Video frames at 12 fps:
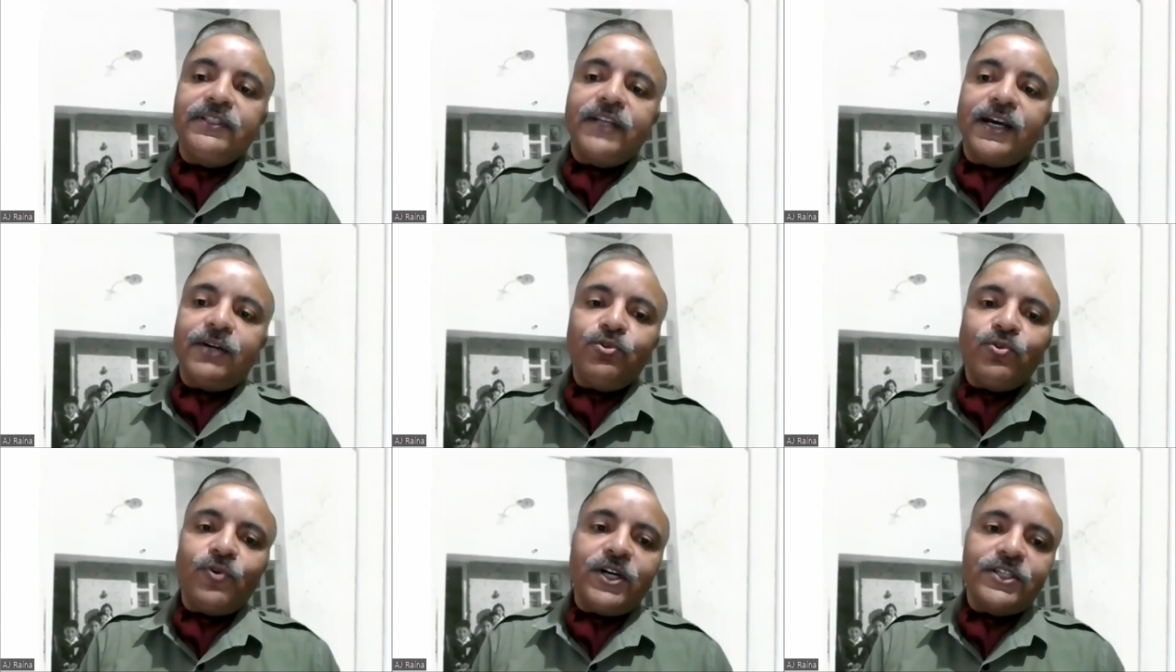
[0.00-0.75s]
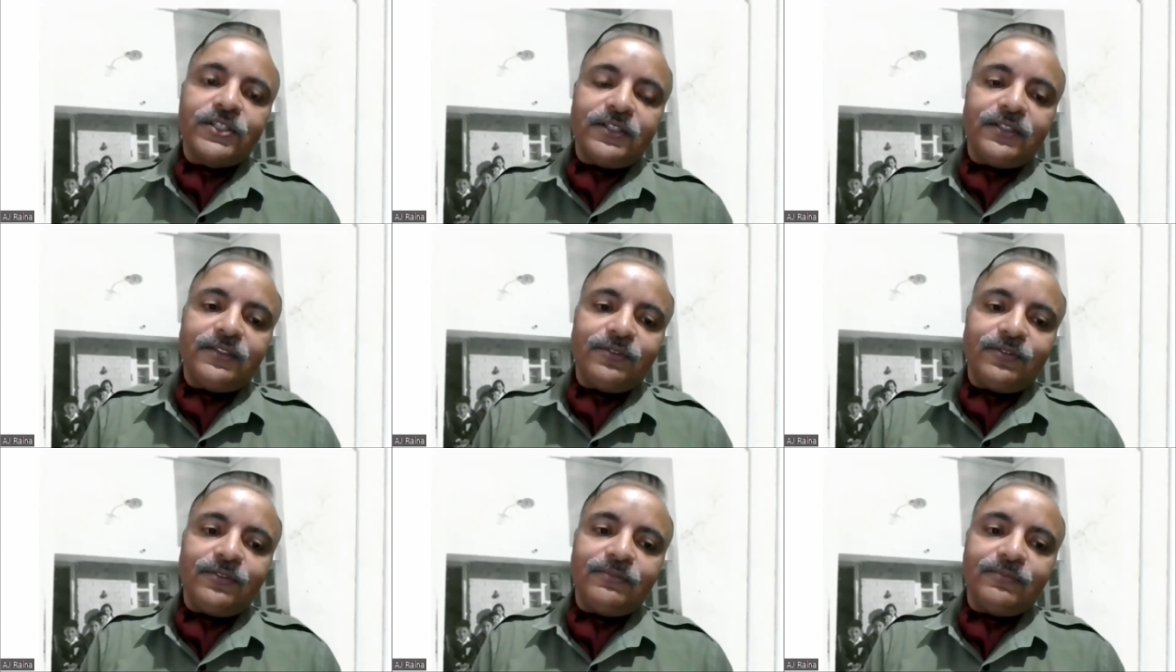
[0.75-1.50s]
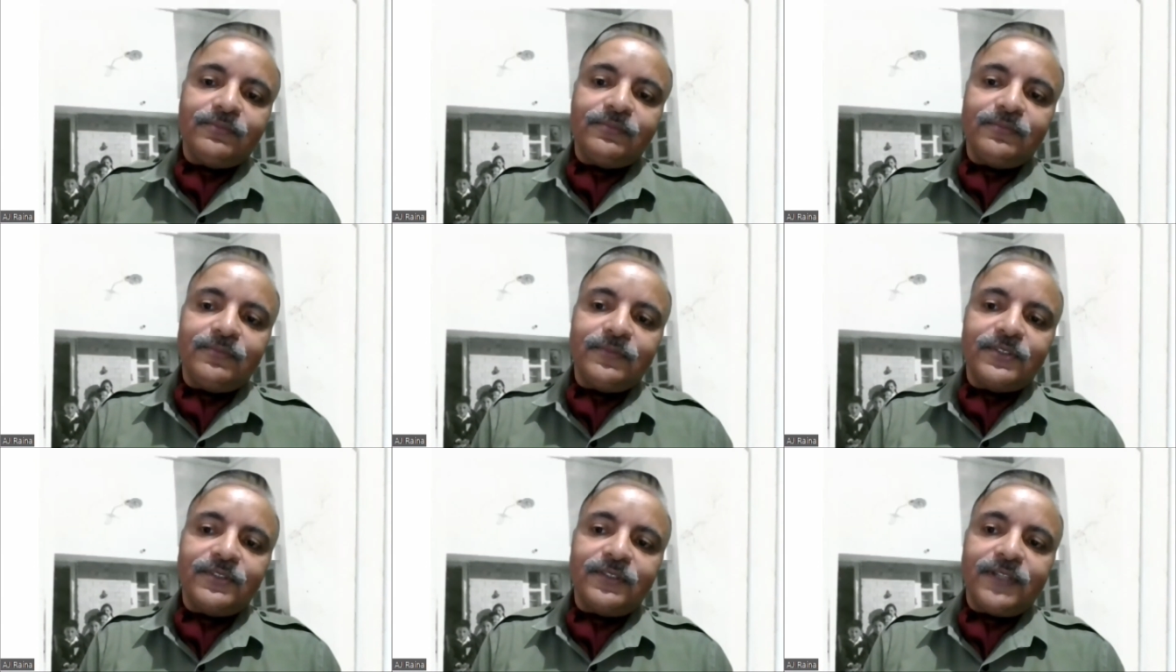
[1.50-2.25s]
Pandit Nehru, who was
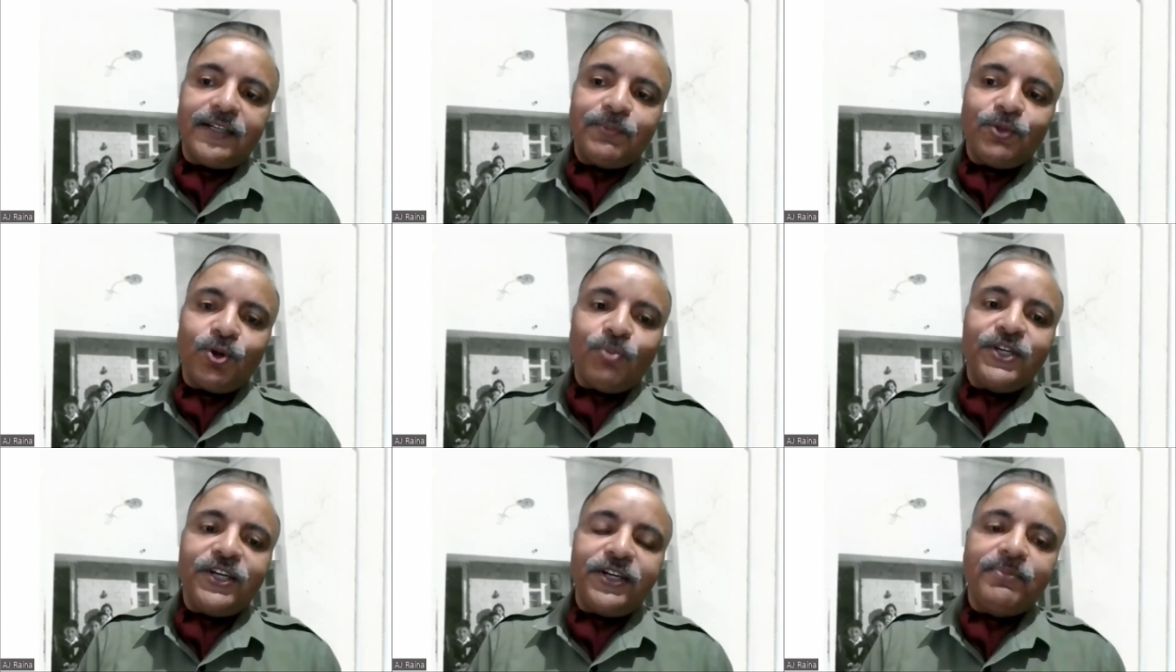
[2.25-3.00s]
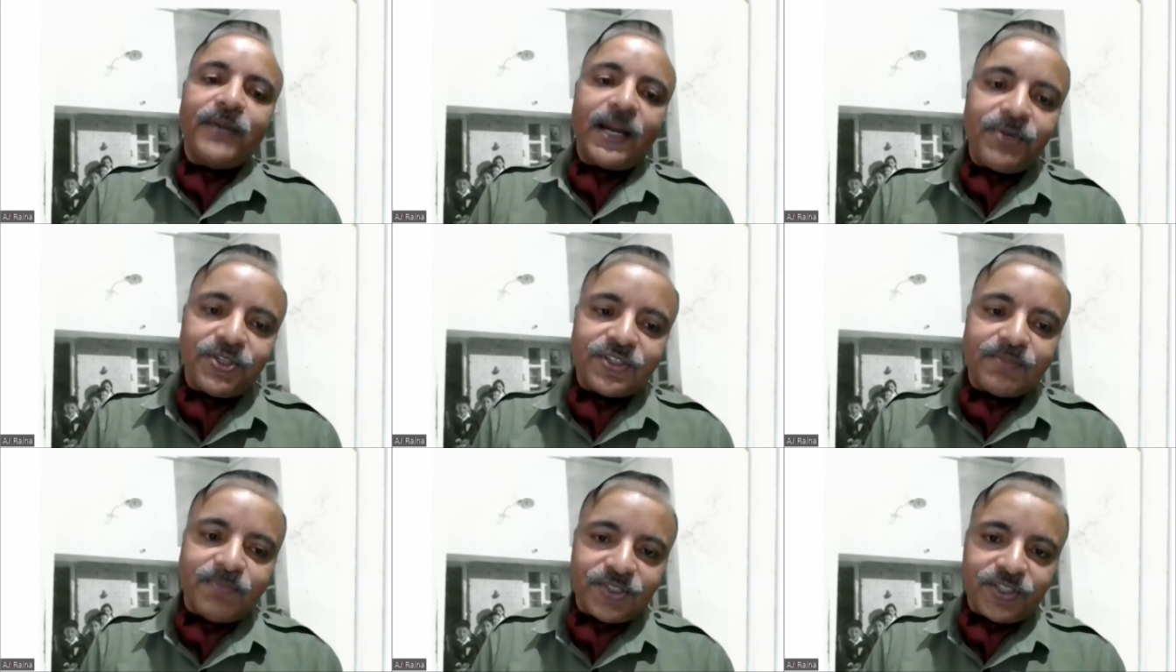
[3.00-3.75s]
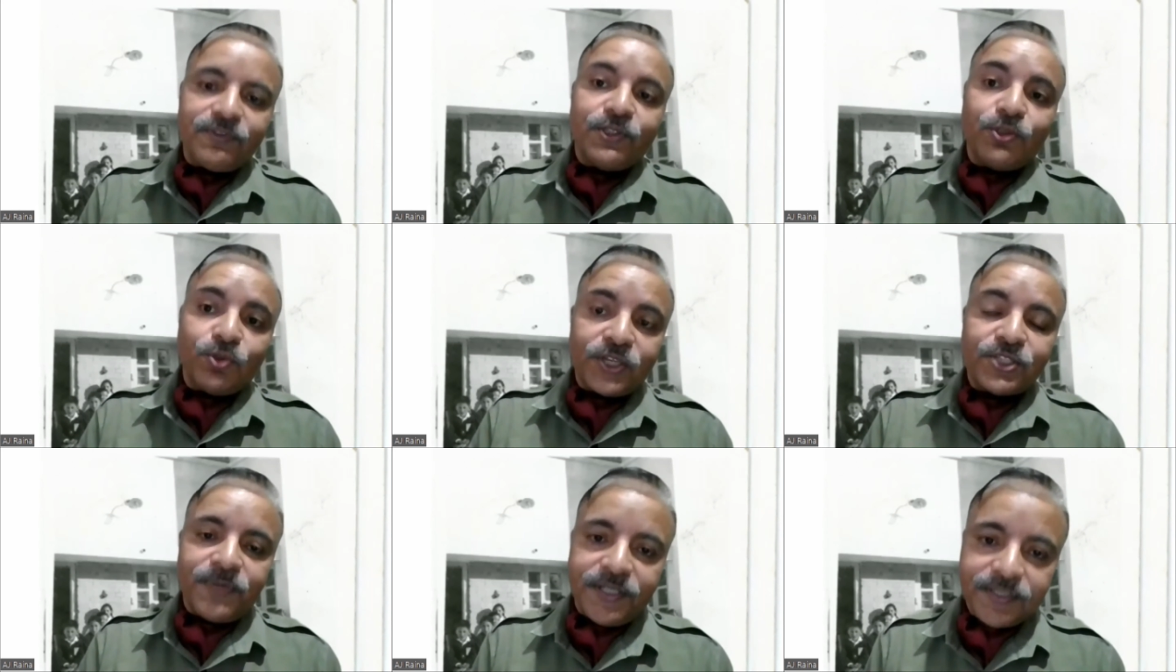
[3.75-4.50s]
that time nominated Prime Minister, person with no
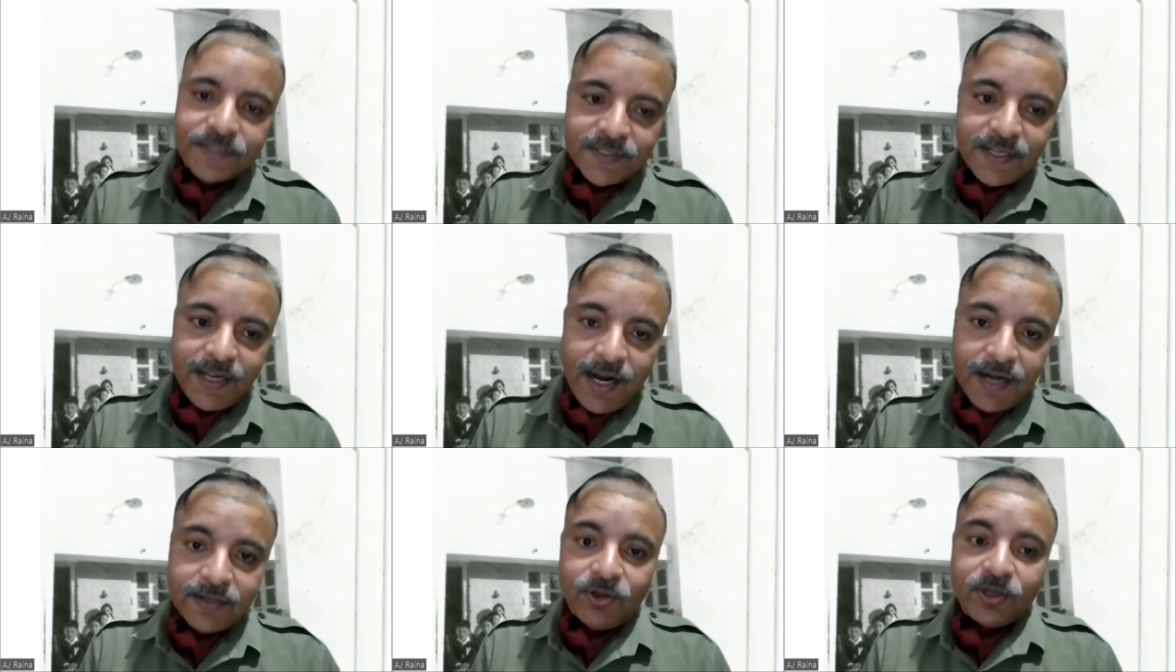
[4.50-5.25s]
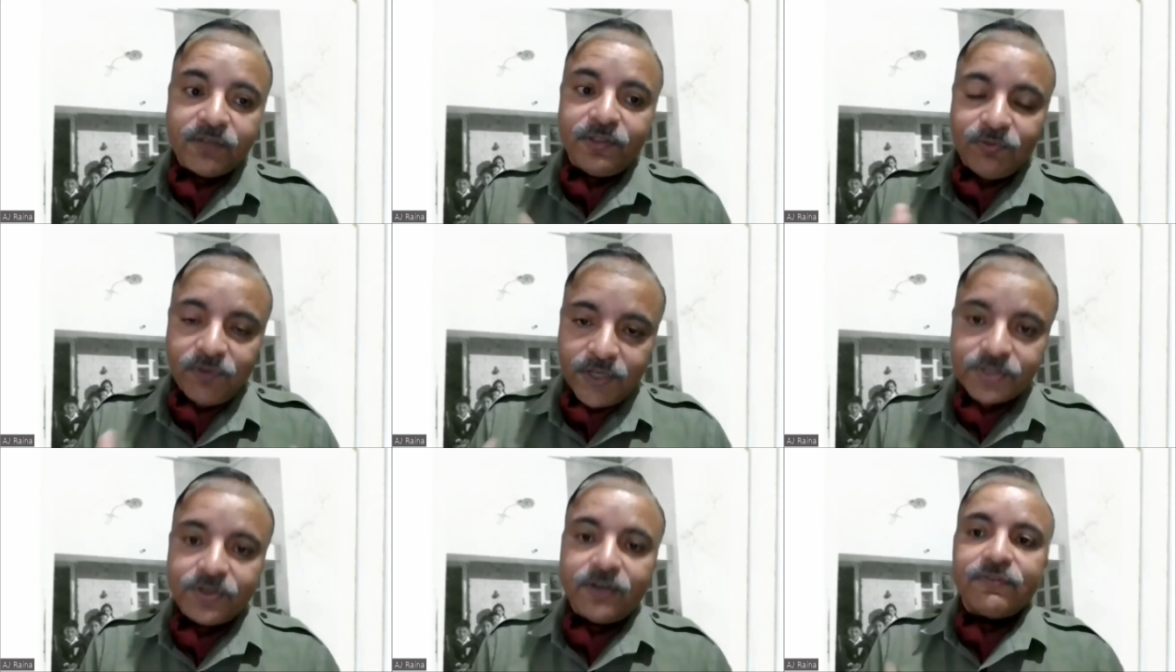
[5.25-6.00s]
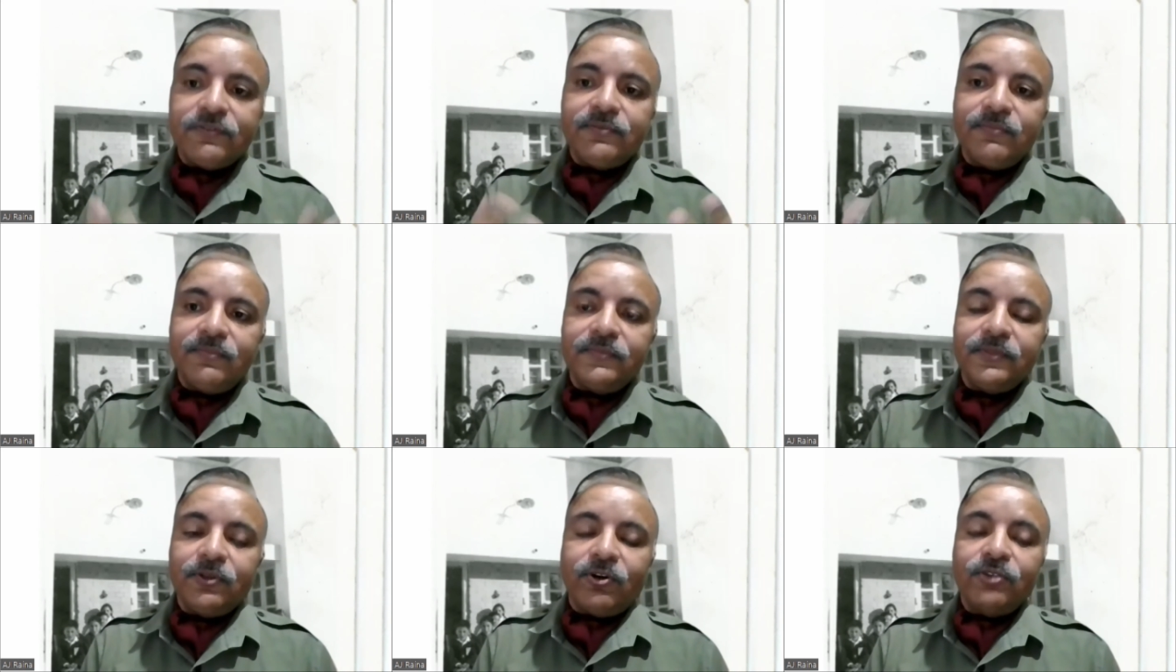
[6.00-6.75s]
experience, had a lot of influence of
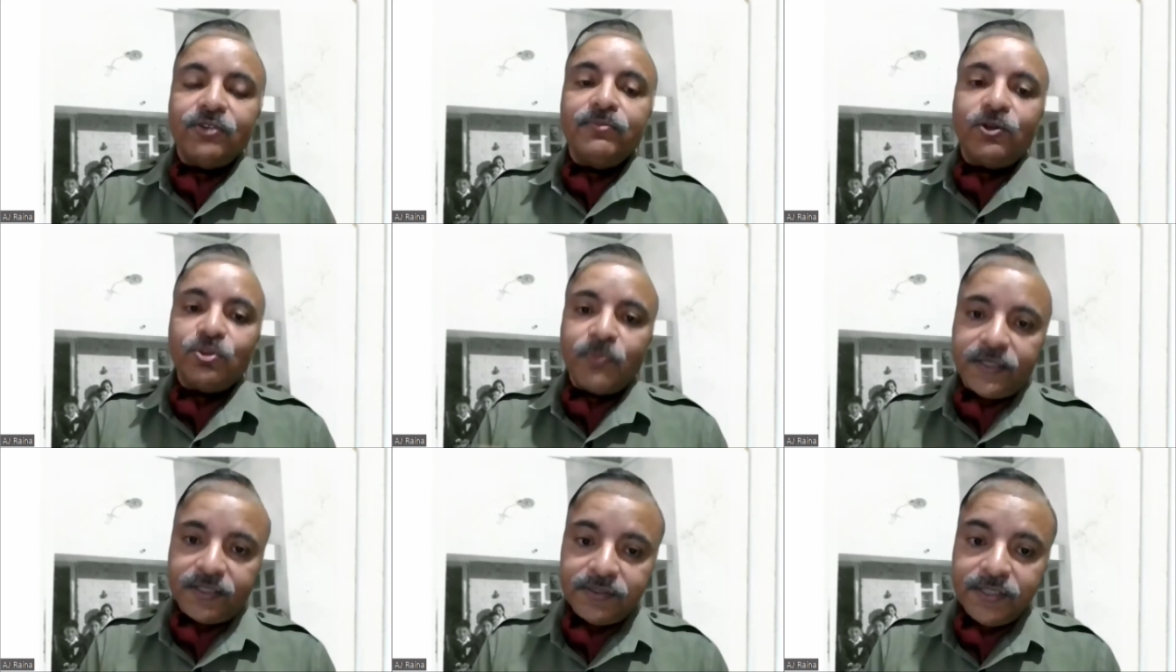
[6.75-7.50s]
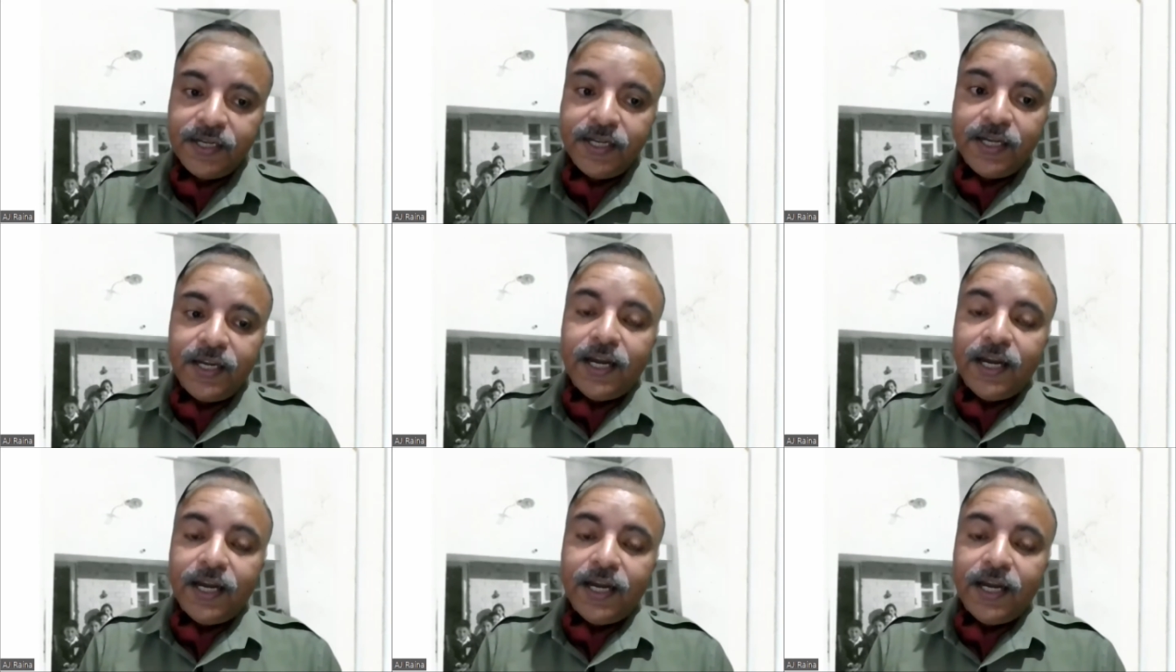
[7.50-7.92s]
Lord Mountbatten,